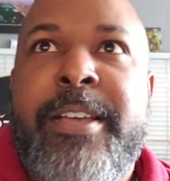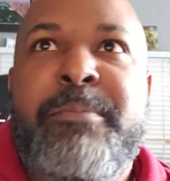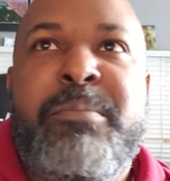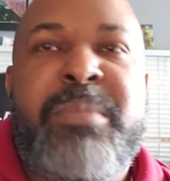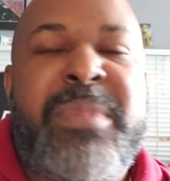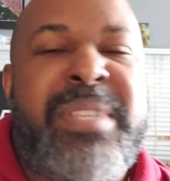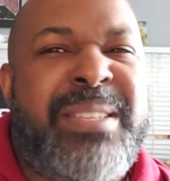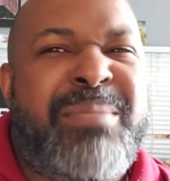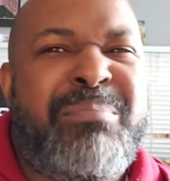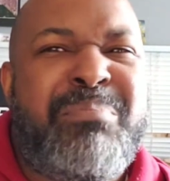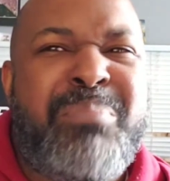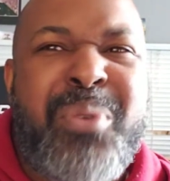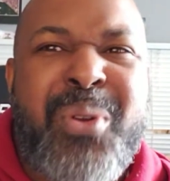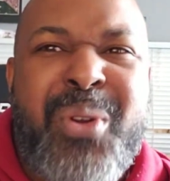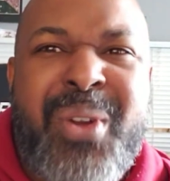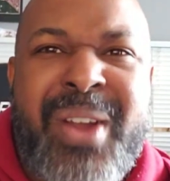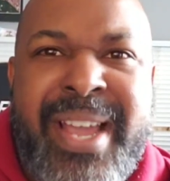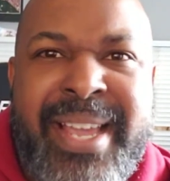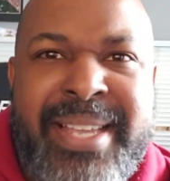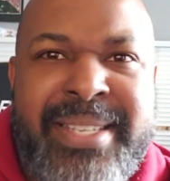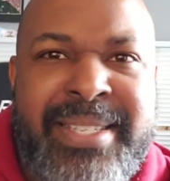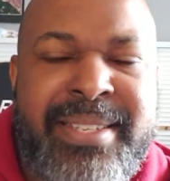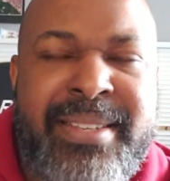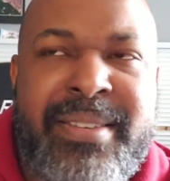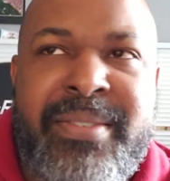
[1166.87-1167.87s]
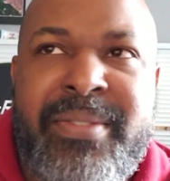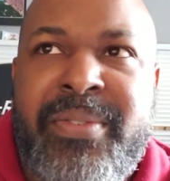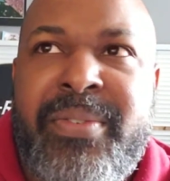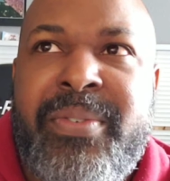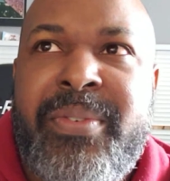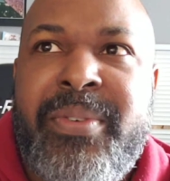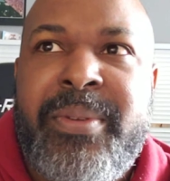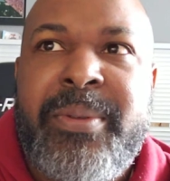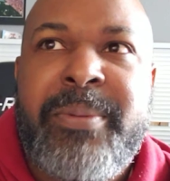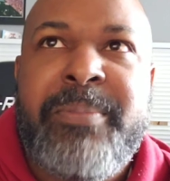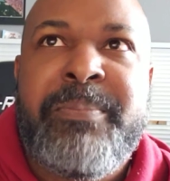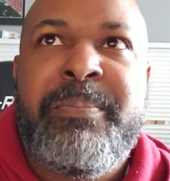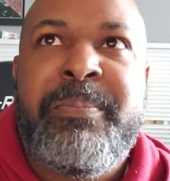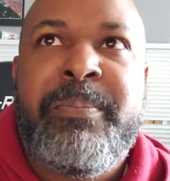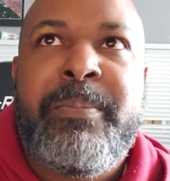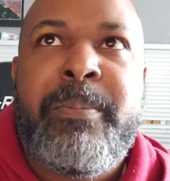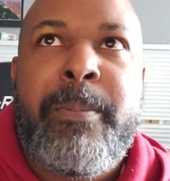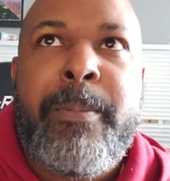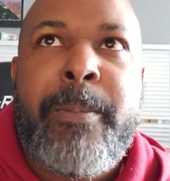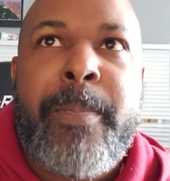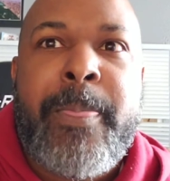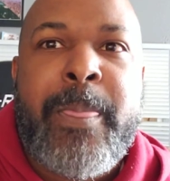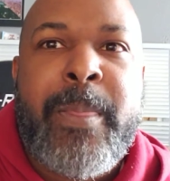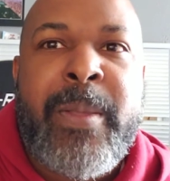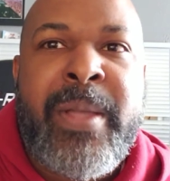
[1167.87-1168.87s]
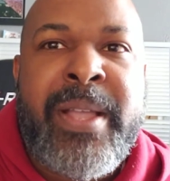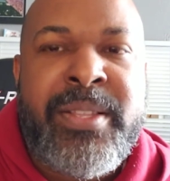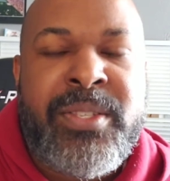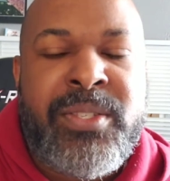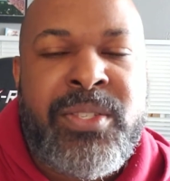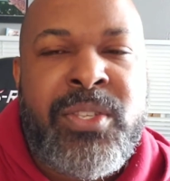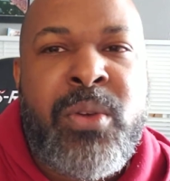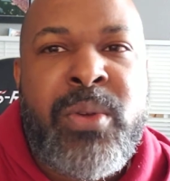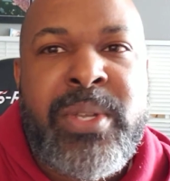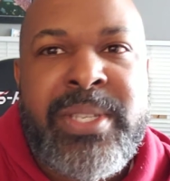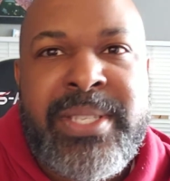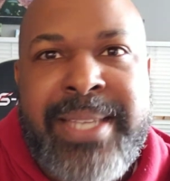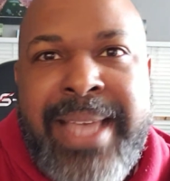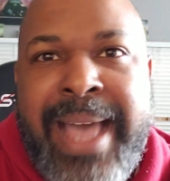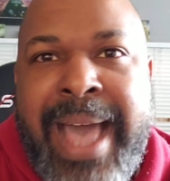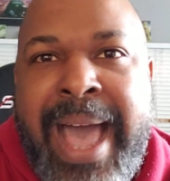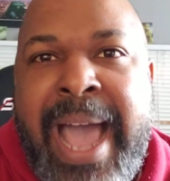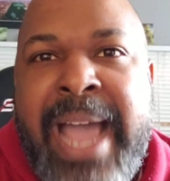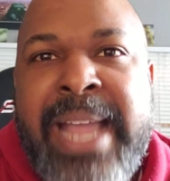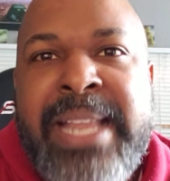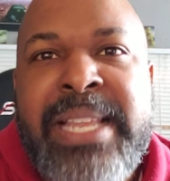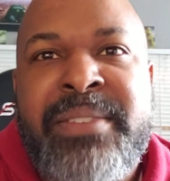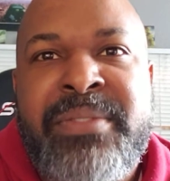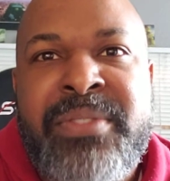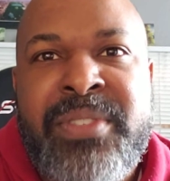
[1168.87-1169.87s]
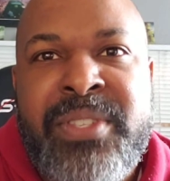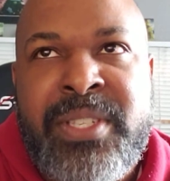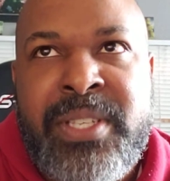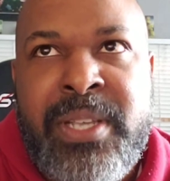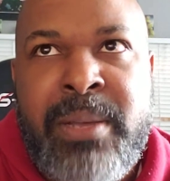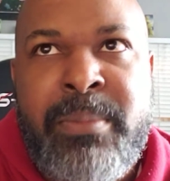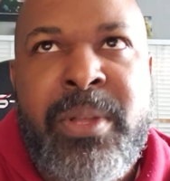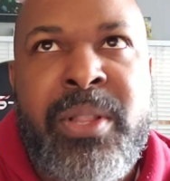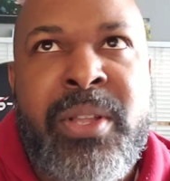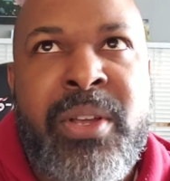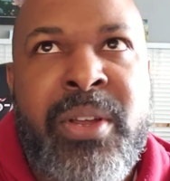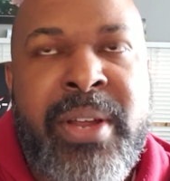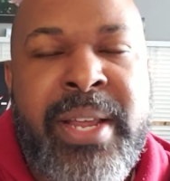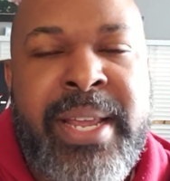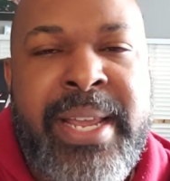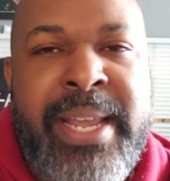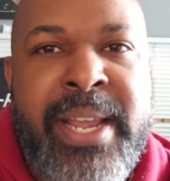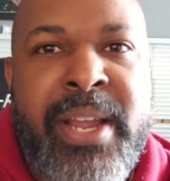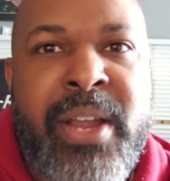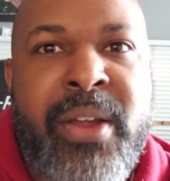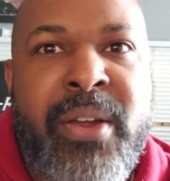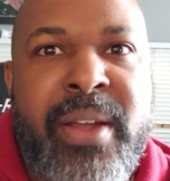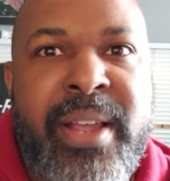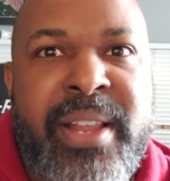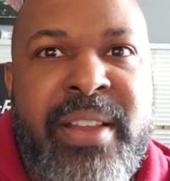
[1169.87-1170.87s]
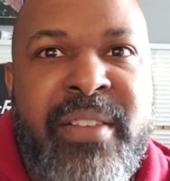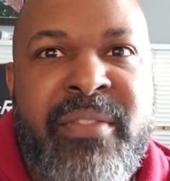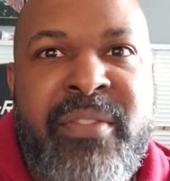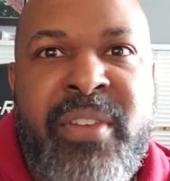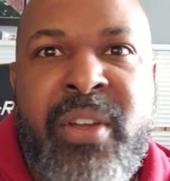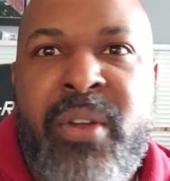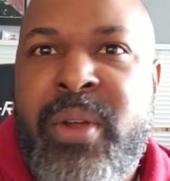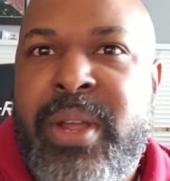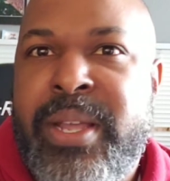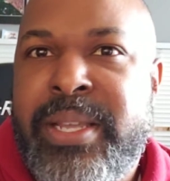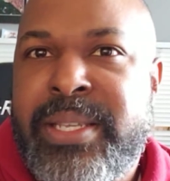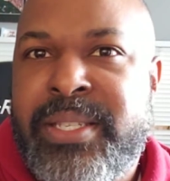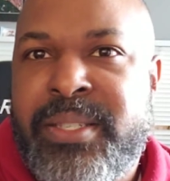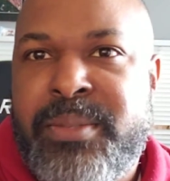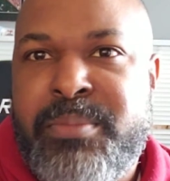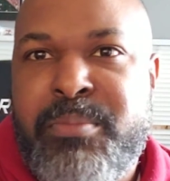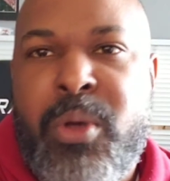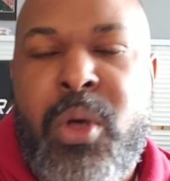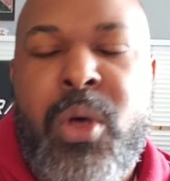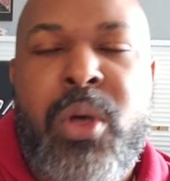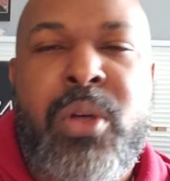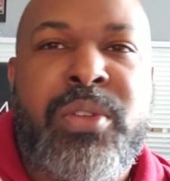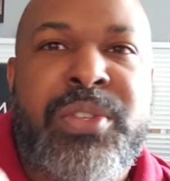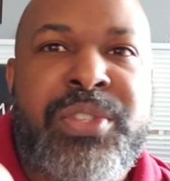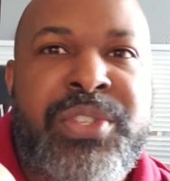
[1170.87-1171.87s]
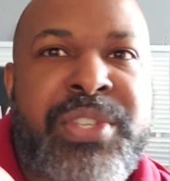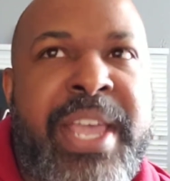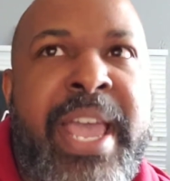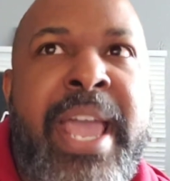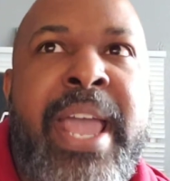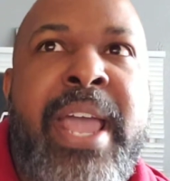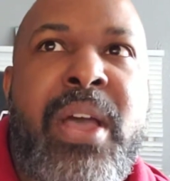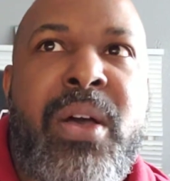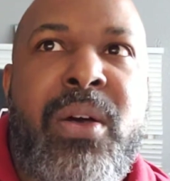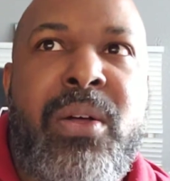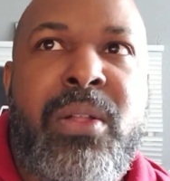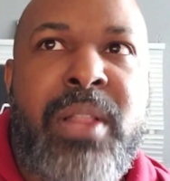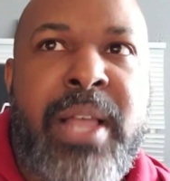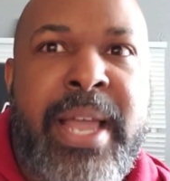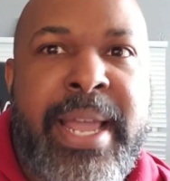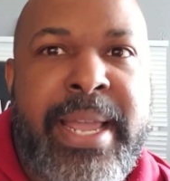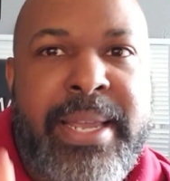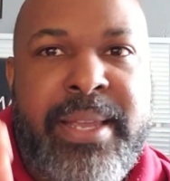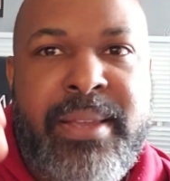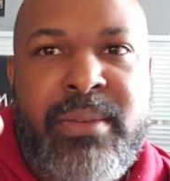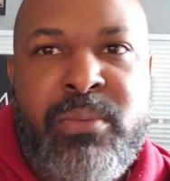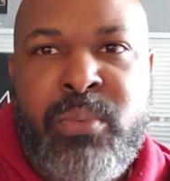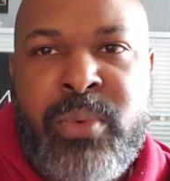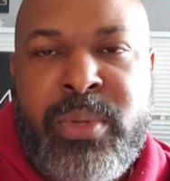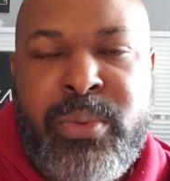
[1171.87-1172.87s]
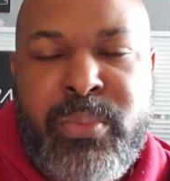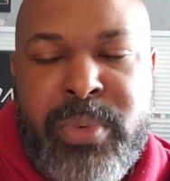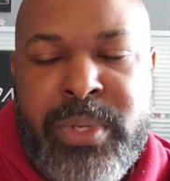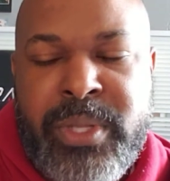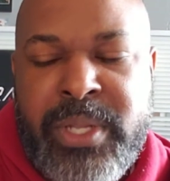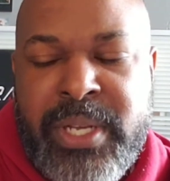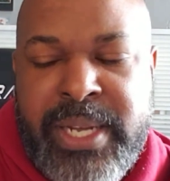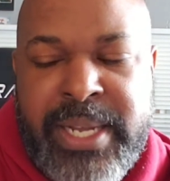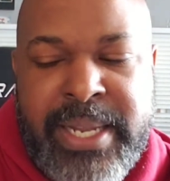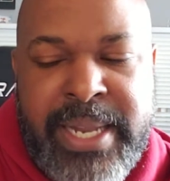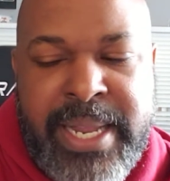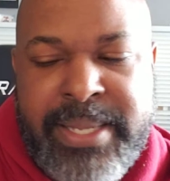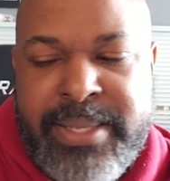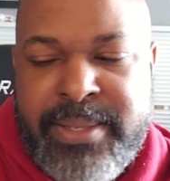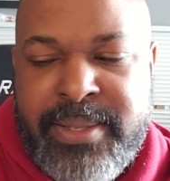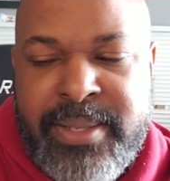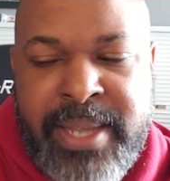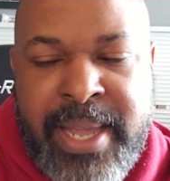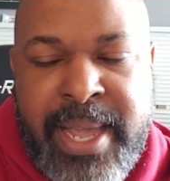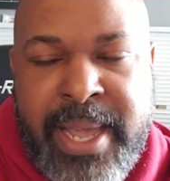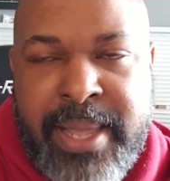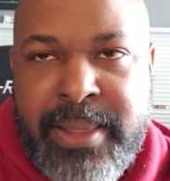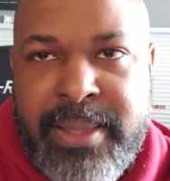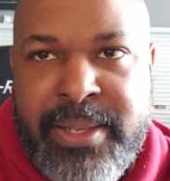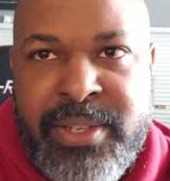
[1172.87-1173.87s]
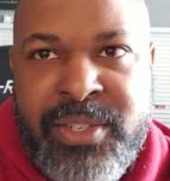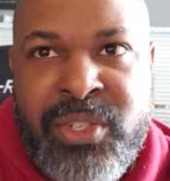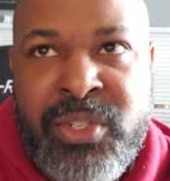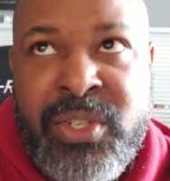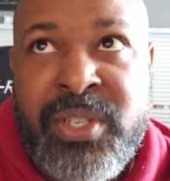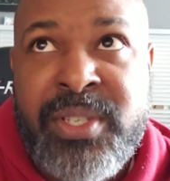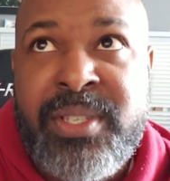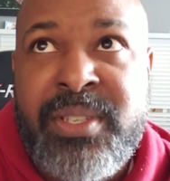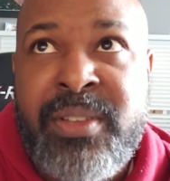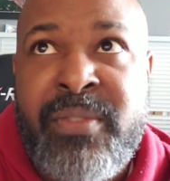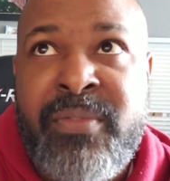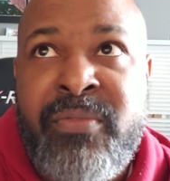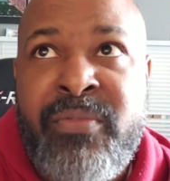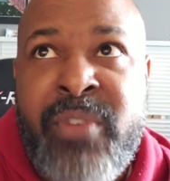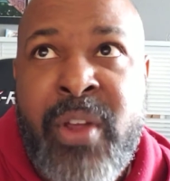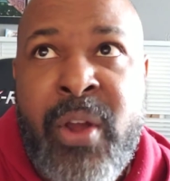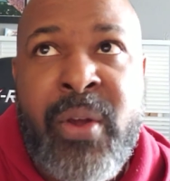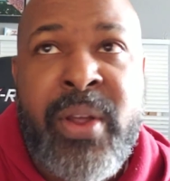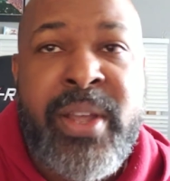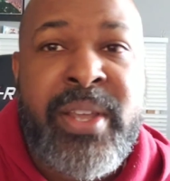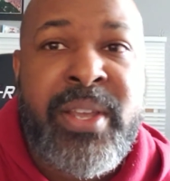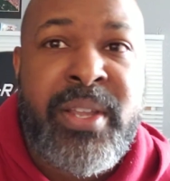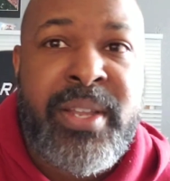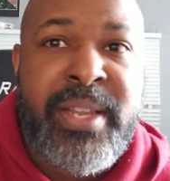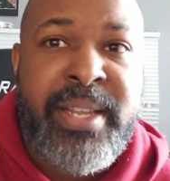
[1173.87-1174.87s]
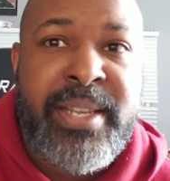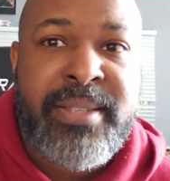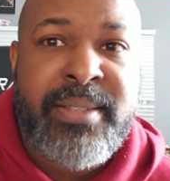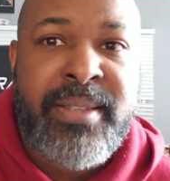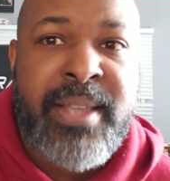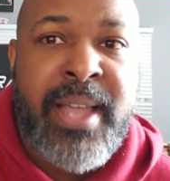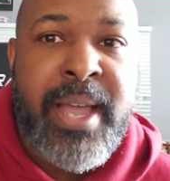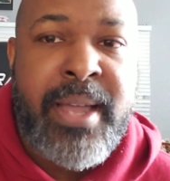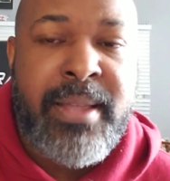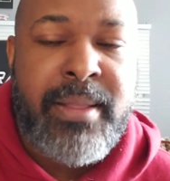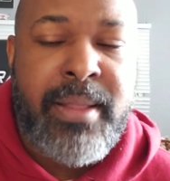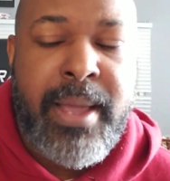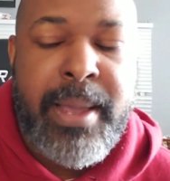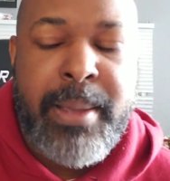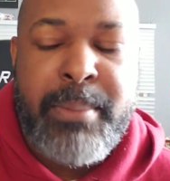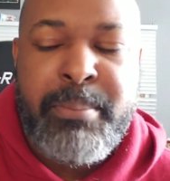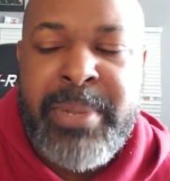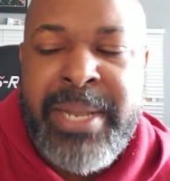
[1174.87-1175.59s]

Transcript: It's impressive. And so it's kind of similar here in a very small scale, like when we're looking at Seattle. It's just a very unique skyline.